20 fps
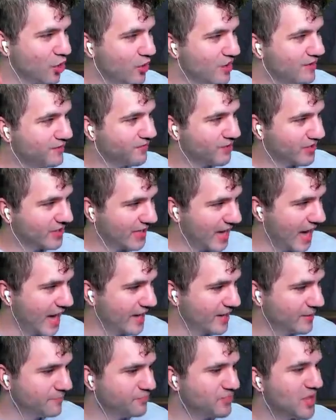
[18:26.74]
in for
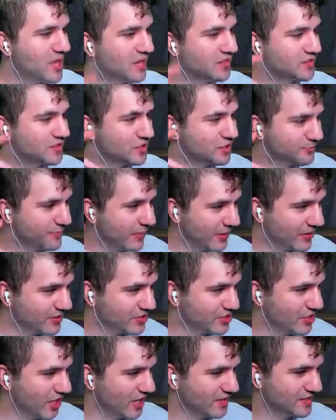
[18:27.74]
Kaya. Spear's
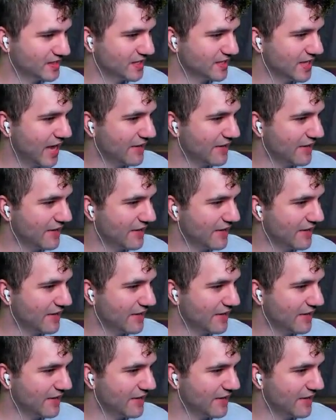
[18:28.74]
Justice. I